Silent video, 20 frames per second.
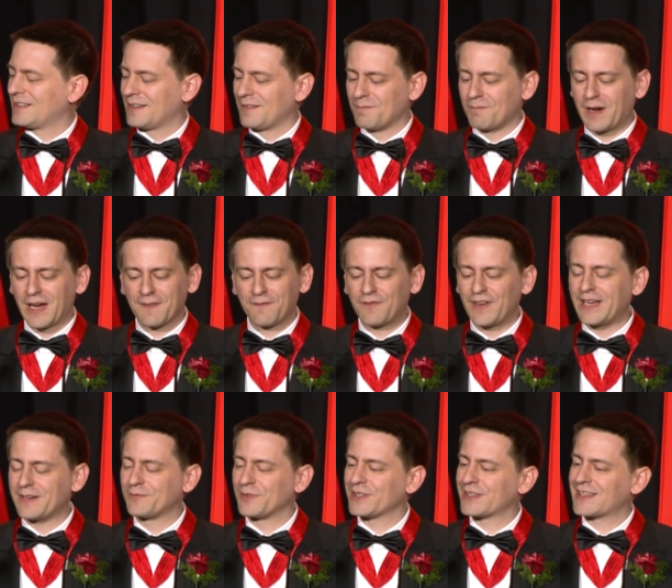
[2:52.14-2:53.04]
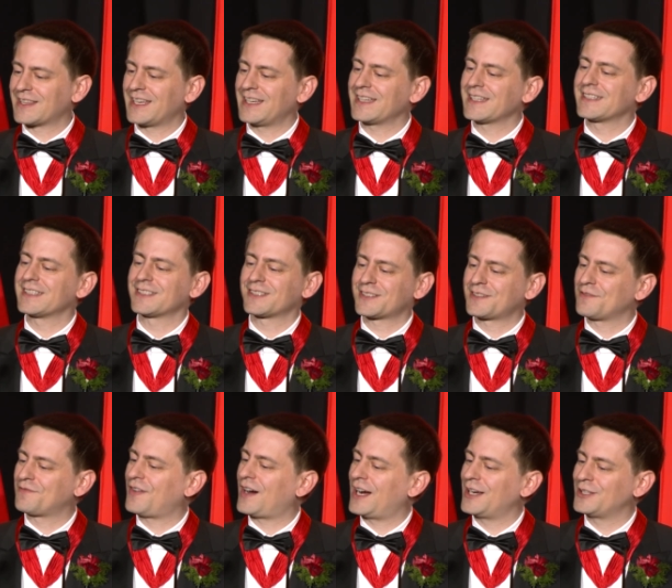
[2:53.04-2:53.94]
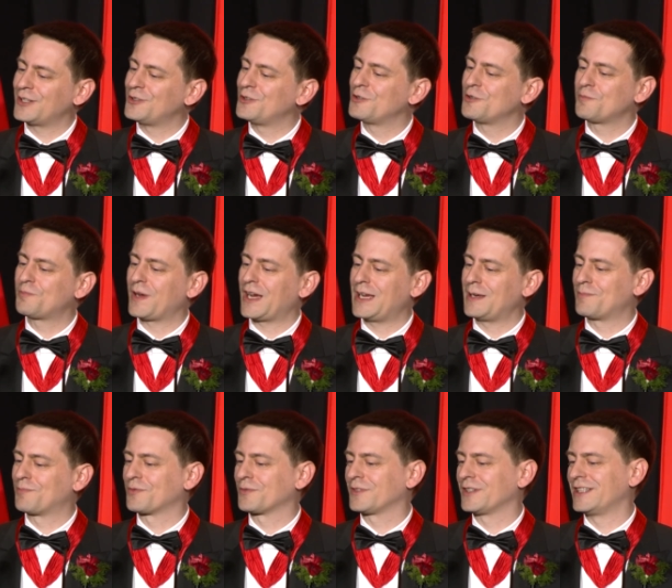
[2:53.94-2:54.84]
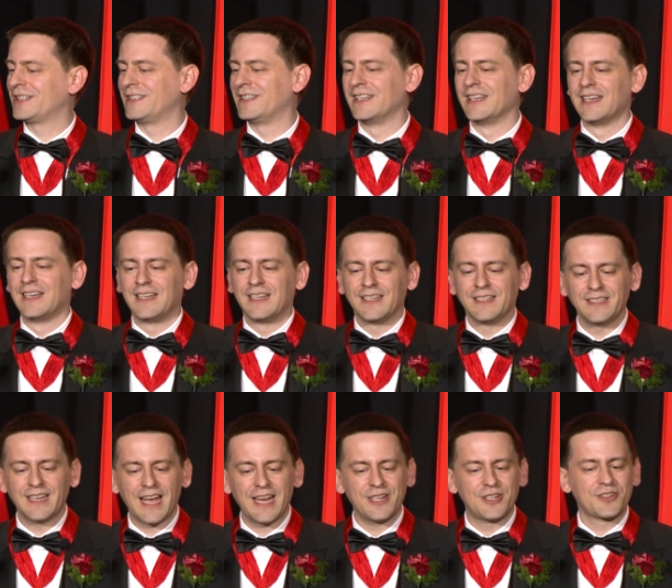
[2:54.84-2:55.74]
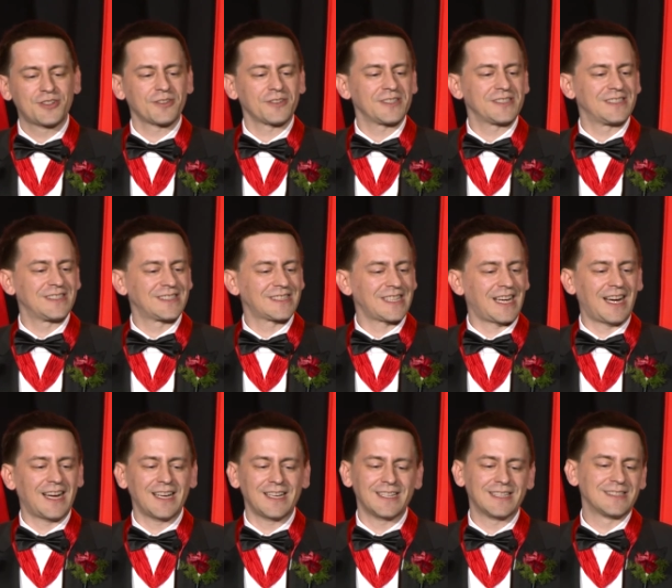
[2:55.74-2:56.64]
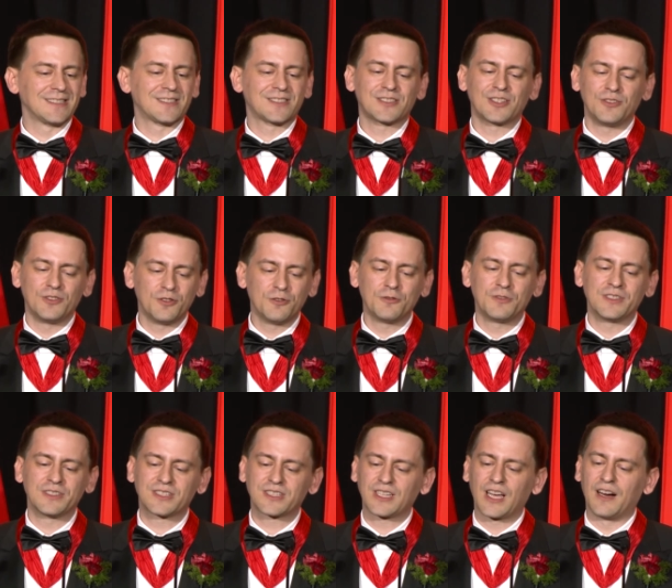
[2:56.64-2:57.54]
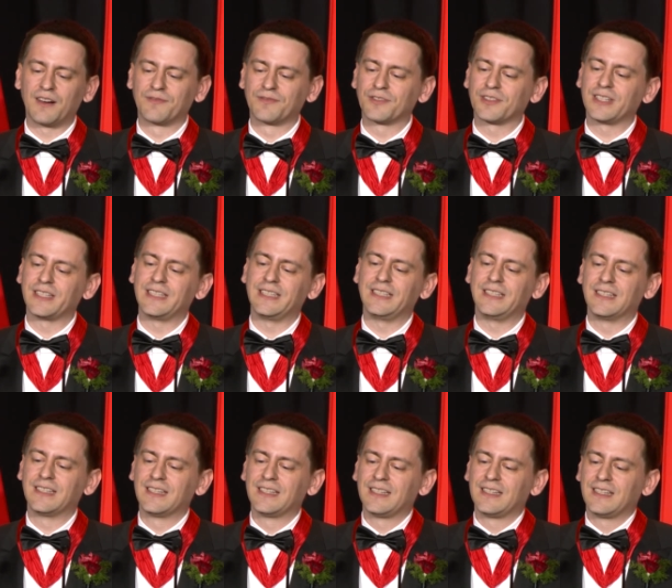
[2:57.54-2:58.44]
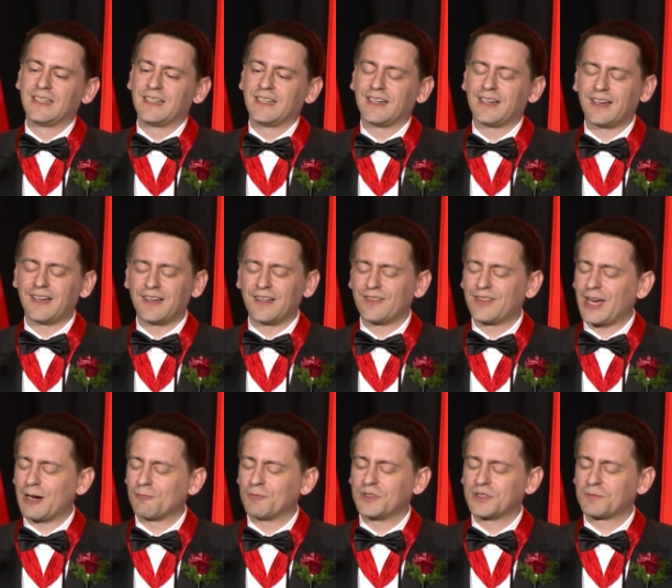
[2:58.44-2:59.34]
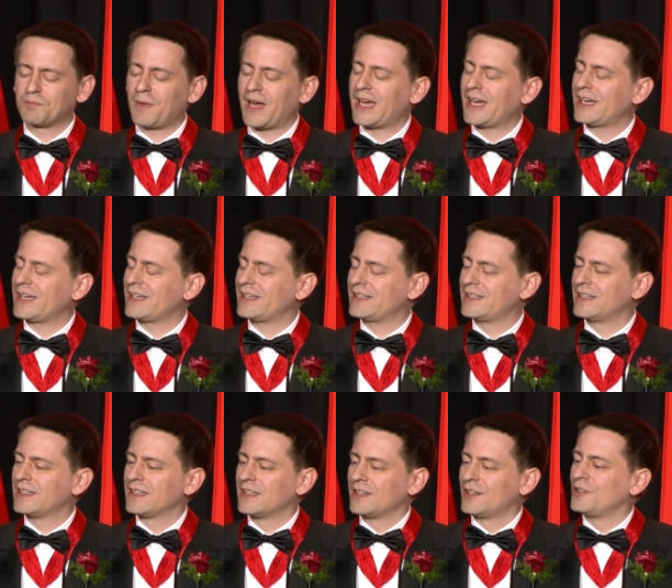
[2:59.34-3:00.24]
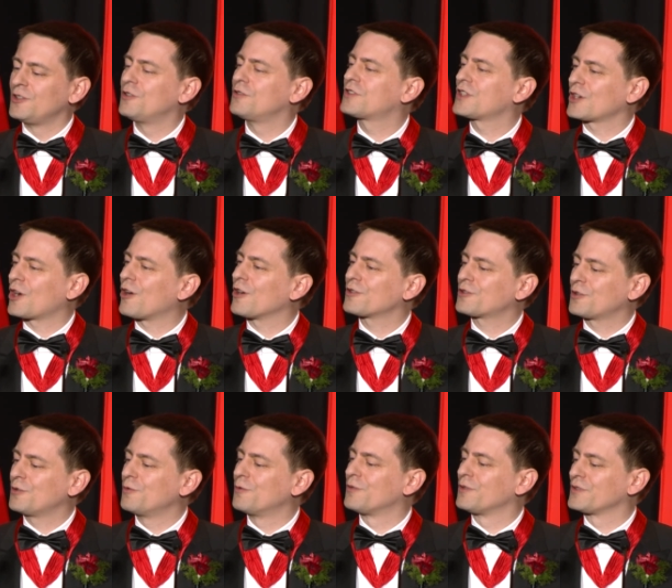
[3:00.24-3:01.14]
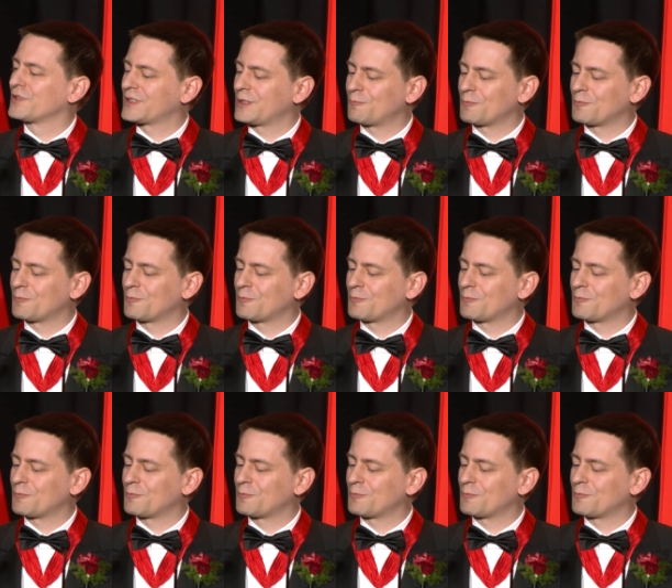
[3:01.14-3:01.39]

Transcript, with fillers: My favorite thing is to find a new paper in Nature and Science, a new discovery uh, that was made using our tools and